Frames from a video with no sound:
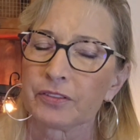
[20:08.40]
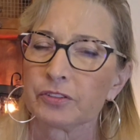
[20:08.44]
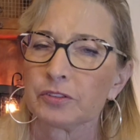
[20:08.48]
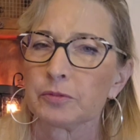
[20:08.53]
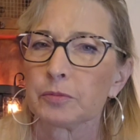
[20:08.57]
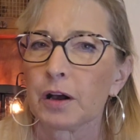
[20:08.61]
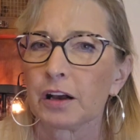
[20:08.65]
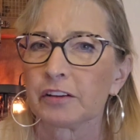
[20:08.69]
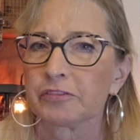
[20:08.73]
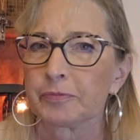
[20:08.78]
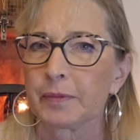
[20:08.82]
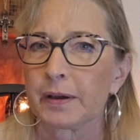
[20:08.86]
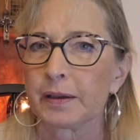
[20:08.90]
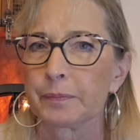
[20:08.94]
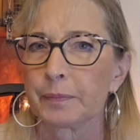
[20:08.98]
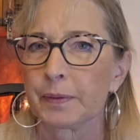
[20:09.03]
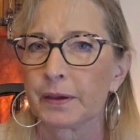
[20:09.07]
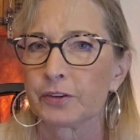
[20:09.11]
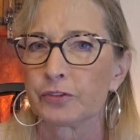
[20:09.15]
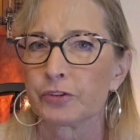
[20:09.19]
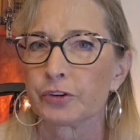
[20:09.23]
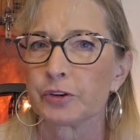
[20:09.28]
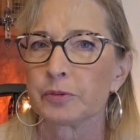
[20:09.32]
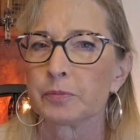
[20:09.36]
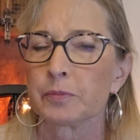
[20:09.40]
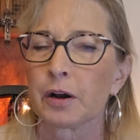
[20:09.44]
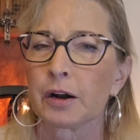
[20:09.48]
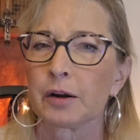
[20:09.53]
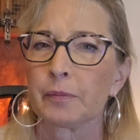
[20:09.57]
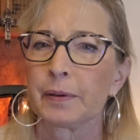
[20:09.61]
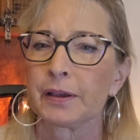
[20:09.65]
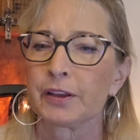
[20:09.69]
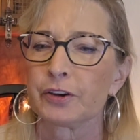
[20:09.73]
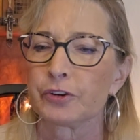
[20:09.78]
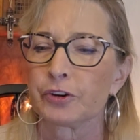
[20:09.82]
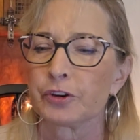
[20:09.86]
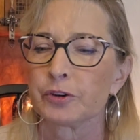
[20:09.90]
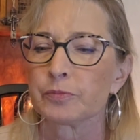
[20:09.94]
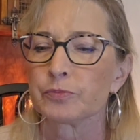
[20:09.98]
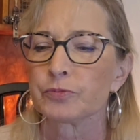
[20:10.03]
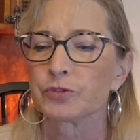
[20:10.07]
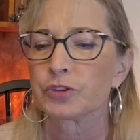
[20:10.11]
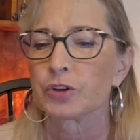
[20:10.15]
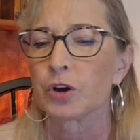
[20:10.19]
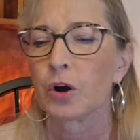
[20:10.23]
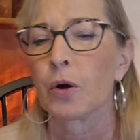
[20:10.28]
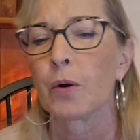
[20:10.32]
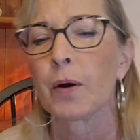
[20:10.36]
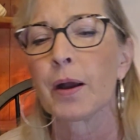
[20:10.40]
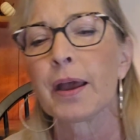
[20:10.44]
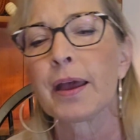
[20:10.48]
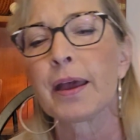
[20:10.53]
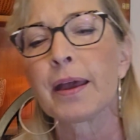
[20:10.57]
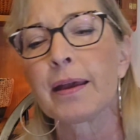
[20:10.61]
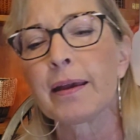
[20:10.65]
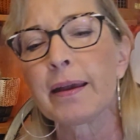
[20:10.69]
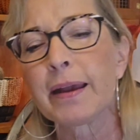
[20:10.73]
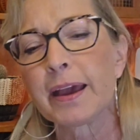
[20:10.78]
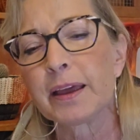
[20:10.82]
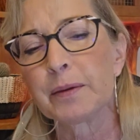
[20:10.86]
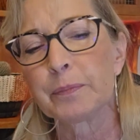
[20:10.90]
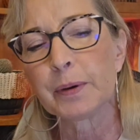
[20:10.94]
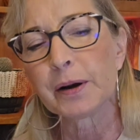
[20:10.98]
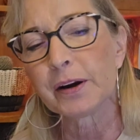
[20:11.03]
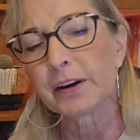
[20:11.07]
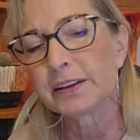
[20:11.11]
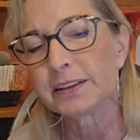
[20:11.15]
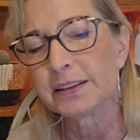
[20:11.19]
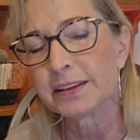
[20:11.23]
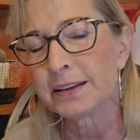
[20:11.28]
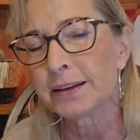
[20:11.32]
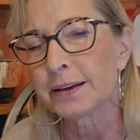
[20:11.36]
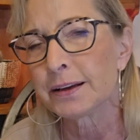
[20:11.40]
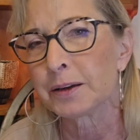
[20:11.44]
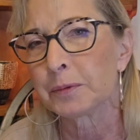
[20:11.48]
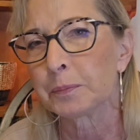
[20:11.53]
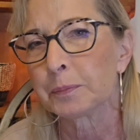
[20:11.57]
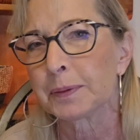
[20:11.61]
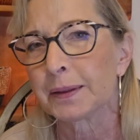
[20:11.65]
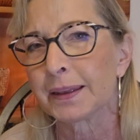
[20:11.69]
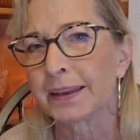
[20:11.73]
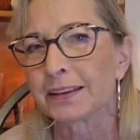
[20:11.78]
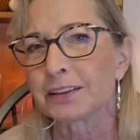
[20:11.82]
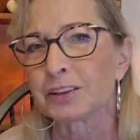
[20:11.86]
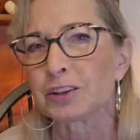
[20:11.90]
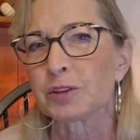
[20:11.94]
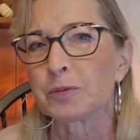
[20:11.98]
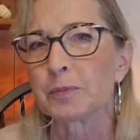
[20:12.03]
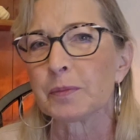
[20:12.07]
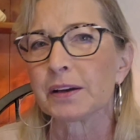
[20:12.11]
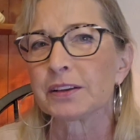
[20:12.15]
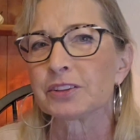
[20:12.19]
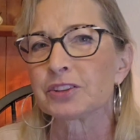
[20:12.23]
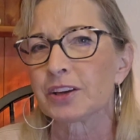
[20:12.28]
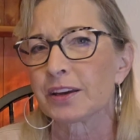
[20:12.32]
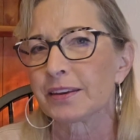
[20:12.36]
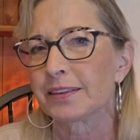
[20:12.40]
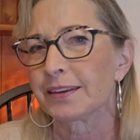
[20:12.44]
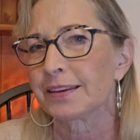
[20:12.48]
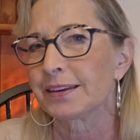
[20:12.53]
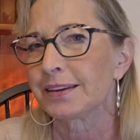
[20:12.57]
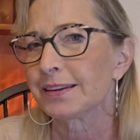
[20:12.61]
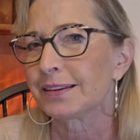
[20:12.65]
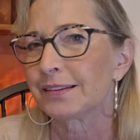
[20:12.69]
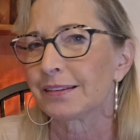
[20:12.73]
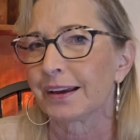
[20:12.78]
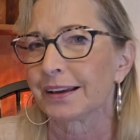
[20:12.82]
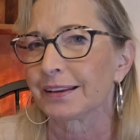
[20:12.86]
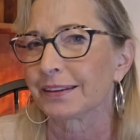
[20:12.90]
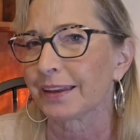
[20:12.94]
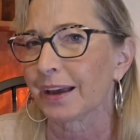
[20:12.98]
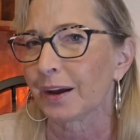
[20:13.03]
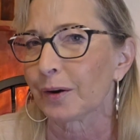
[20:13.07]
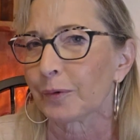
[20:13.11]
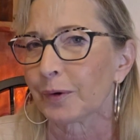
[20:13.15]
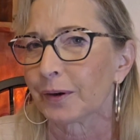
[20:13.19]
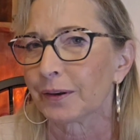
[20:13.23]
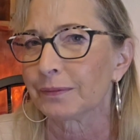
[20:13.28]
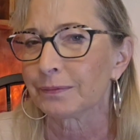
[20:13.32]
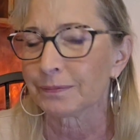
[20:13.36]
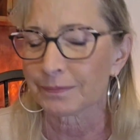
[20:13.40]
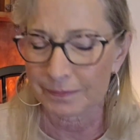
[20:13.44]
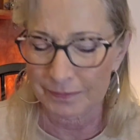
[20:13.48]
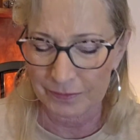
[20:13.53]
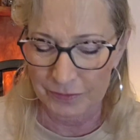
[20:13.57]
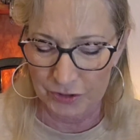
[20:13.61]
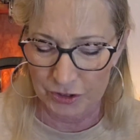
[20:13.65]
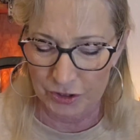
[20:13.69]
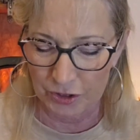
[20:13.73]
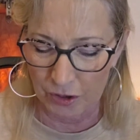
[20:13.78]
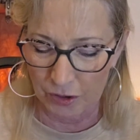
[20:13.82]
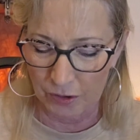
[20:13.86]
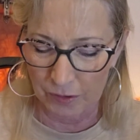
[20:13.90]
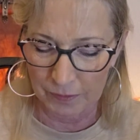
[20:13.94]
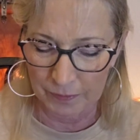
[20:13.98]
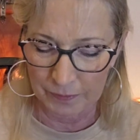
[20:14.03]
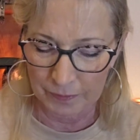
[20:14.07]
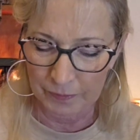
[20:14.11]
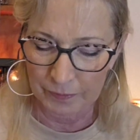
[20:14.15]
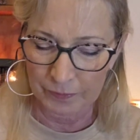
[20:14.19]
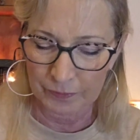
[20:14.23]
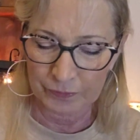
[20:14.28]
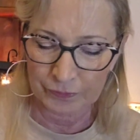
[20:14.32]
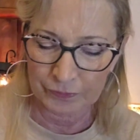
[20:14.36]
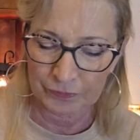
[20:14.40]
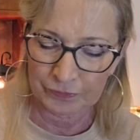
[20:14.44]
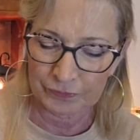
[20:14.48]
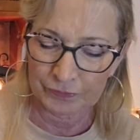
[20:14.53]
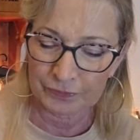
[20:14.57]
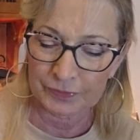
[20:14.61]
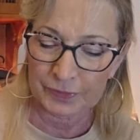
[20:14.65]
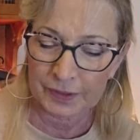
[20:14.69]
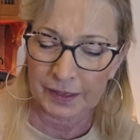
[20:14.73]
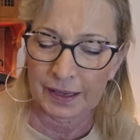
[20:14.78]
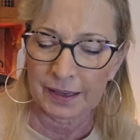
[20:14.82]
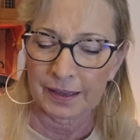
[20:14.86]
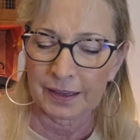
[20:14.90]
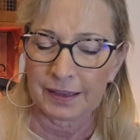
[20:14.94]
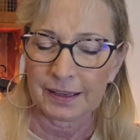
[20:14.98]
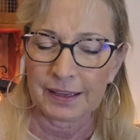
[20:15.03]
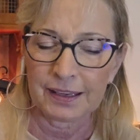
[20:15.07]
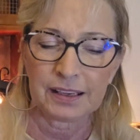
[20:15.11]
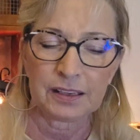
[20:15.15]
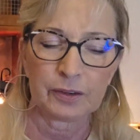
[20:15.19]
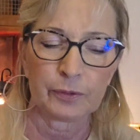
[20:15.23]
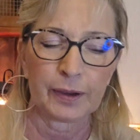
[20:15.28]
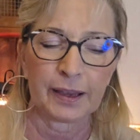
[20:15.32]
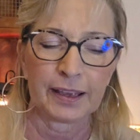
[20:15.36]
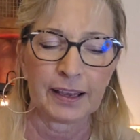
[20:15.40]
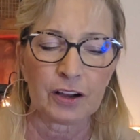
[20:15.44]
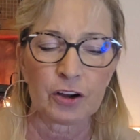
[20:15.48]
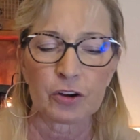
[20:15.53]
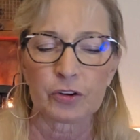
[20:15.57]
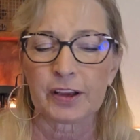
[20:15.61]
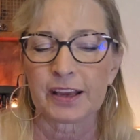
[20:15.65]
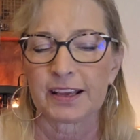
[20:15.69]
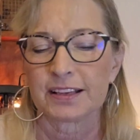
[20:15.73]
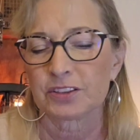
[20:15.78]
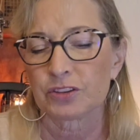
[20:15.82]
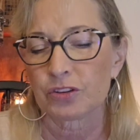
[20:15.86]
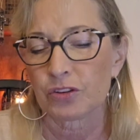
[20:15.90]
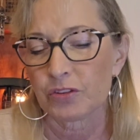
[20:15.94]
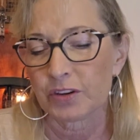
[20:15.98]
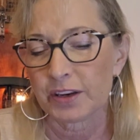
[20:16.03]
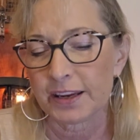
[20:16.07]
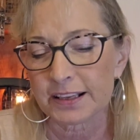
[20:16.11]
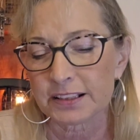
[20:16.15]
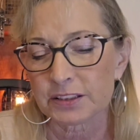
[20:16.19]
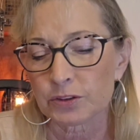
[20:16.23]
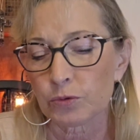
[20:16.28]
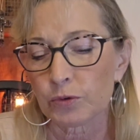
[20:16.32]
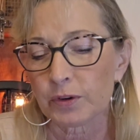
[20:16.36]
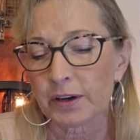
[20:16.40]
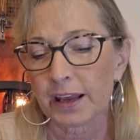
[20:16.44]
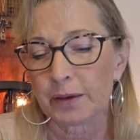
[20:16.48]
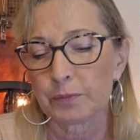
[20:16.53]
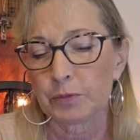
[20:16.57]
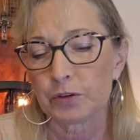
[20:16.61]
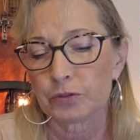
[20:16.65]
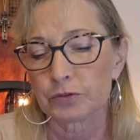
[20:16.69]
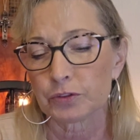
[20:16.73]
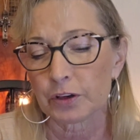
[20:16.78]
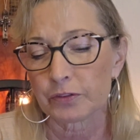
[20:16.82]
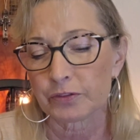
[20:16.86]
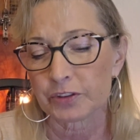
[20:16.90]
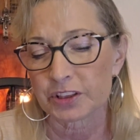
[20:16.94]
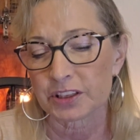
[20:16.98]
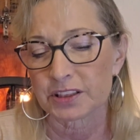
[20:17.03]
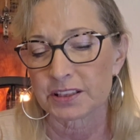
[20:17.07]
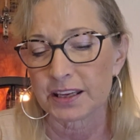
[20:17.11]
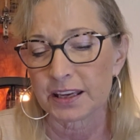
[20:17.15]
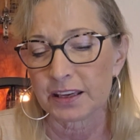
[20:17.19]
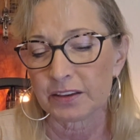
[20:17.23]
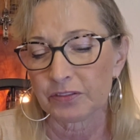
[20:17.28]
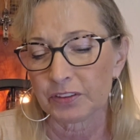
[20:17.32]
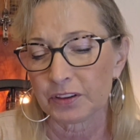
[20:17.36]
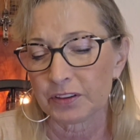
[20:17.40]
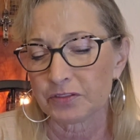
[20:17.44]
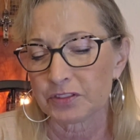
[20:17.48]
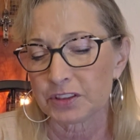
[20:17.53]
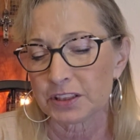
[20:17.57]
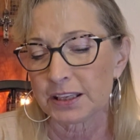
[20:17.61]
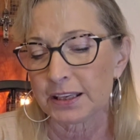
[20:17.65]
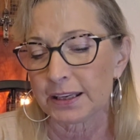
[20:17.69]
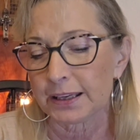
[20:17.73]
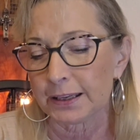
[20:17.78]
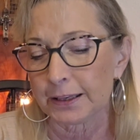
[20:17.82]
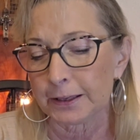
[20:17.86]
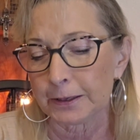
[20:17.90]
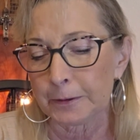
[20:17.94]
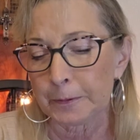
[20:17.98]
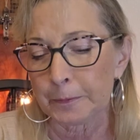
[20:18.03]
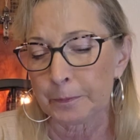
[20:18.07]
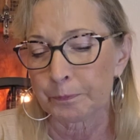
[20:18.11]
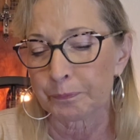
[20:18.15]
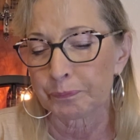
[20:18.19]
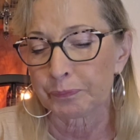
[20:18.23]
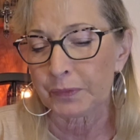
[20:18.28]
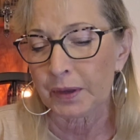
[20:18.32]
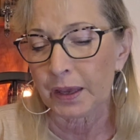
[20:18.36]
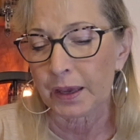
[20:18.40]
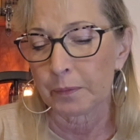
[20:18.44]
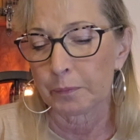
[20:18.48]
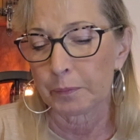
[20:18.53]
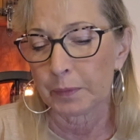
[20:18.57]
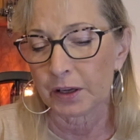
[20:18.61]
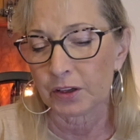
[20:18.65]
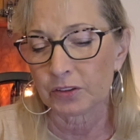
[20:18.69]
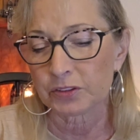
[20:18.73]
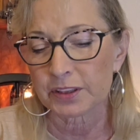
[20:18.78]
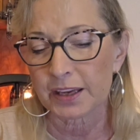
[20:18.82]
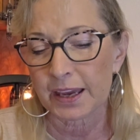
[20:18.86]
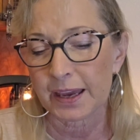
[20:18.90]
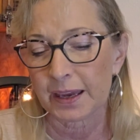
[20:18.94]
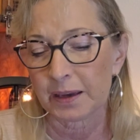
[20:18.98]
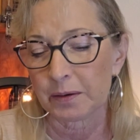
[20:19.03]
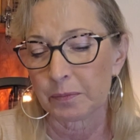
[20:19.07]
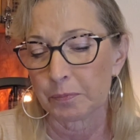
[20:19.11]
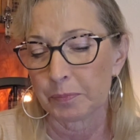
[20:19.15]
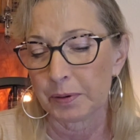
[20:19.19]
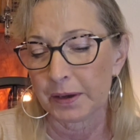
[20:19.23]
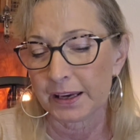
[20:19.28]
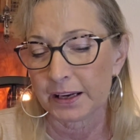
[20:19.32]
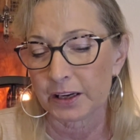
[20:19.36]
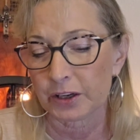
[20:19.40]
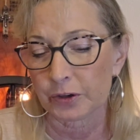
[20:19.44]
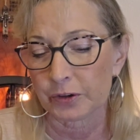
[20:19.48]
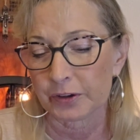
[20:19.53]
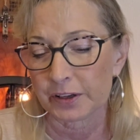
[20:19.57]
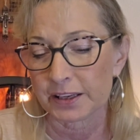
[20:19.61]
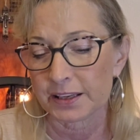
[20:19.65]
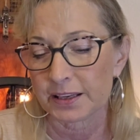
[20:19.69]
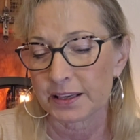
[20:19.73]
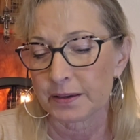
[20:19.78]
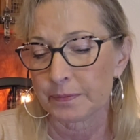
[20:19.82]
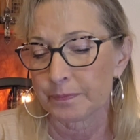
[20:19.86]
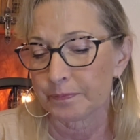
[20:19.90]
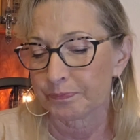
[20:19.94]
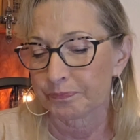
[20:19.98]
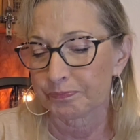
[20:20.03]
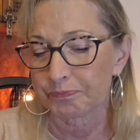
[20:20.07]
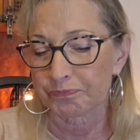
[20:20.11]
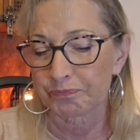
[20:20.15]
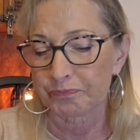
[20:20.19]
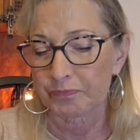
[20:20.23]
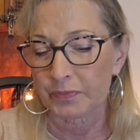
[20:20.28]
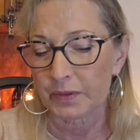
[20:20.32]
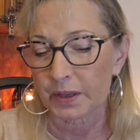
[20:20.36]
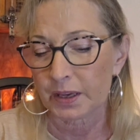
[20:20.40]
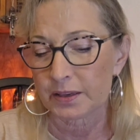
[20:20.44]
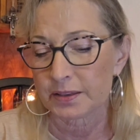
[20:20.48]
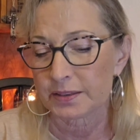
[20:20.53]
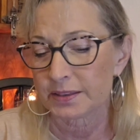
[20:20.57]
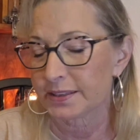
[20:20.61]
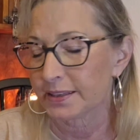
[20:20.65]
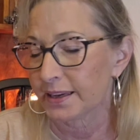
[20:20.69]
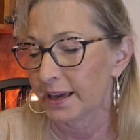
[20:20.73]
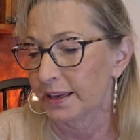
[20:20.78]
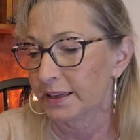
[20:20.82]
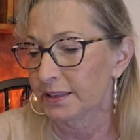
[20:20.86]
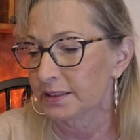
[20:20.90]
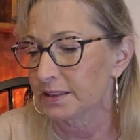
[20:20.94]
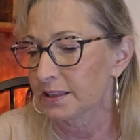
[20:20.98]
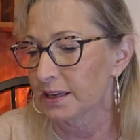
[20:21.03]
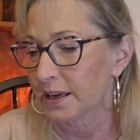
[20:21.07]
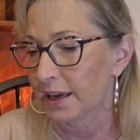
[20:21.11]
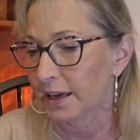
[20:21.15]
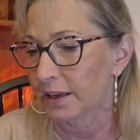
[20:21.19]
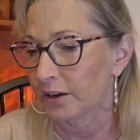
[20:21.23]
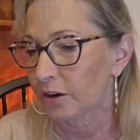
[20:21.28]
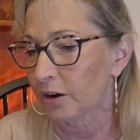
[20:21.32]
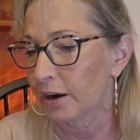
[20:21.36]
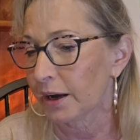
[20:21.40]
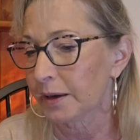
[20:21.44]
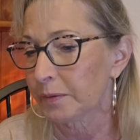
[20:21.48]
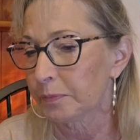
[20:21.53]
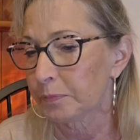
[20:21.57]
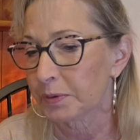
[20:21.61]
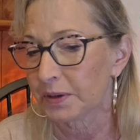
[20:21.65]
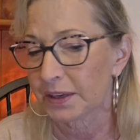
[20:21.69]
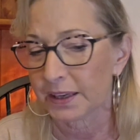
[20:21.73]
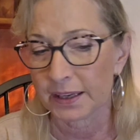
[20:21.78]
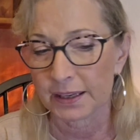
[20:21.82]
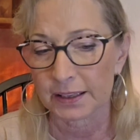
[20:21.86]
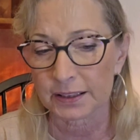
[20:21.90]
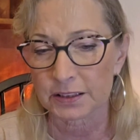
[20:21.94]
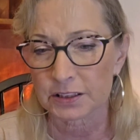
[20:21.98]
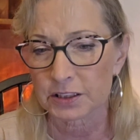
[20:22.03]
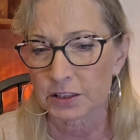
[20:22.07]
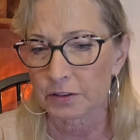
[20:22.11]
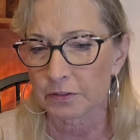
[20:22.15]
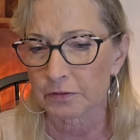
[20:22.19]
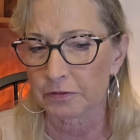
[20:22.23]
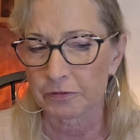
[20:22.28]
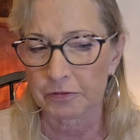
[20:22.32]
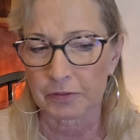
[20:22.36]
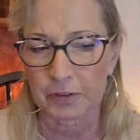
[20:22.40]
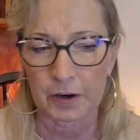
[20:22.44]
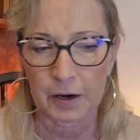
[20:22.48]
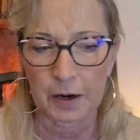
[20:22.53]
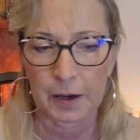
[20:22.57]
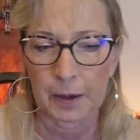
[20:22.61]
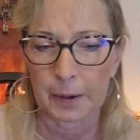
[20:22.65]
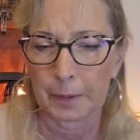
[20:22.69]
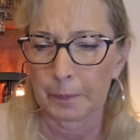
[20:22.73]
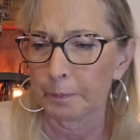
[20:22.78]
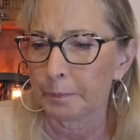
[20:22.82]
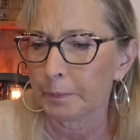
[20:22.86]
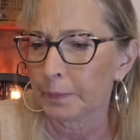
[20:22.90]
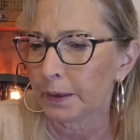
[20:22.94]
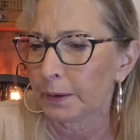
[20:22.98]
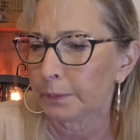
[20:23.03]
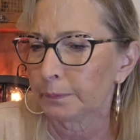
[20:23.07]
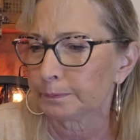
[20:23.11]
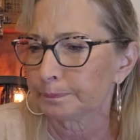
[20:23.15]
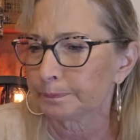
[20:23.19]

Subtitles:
off my bedroom, our bedroom. So, and Barry didn't complain too much. I think he liked that one. So anyway, okay, so the next one I moved over to day 15, Melt a Bakery scent, and I picked from